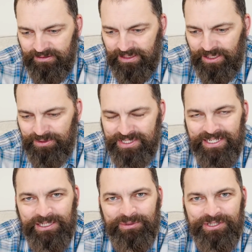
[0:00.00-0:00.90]
I wasn't
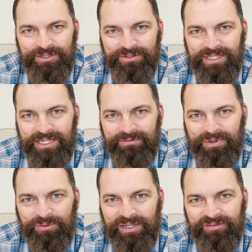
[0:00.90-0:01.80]
able to do that. My
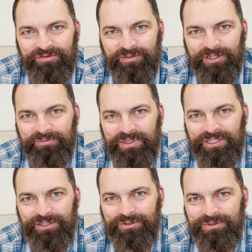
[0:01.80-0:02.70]
wife wanted me to
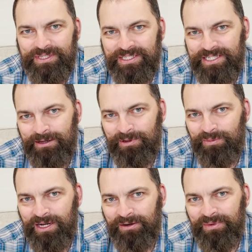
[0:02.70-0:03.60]
use the same
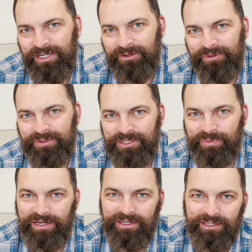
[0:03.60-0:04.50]
amount of money we were
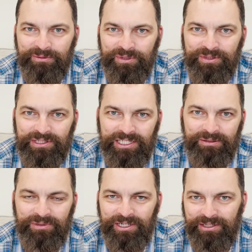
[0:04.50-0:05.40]
spending on the boat
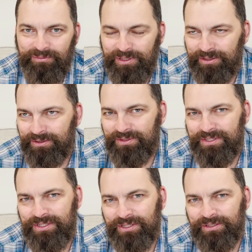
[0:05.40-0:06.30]
club on the boat,
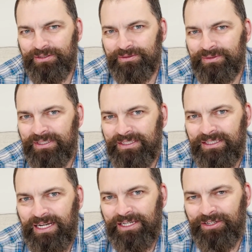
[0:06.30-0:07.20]
so
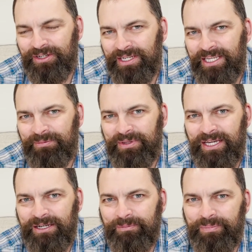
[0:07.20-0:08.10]
I couldn't keep
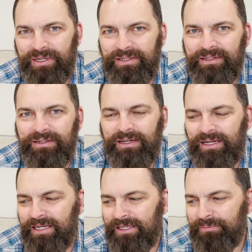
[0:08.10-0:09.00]
that. But
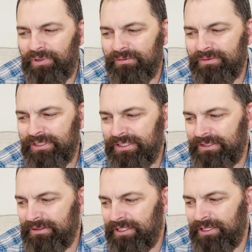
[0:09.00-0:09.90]
it'll
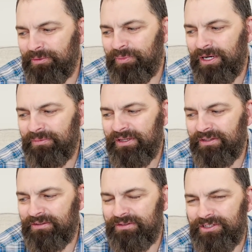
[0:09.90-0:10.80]
probably be
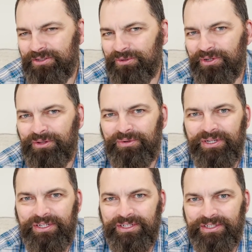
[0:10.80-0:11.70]
2 or 3
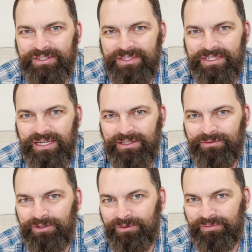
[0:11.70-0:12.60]
years down the
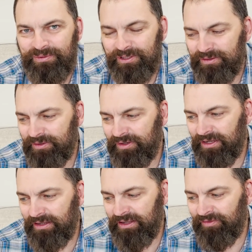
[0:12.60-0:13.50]
road
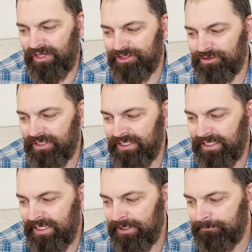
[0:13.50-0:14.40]
if I join
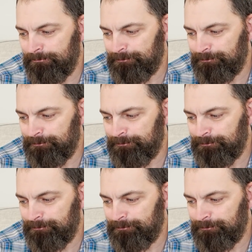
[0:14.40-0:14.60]
again.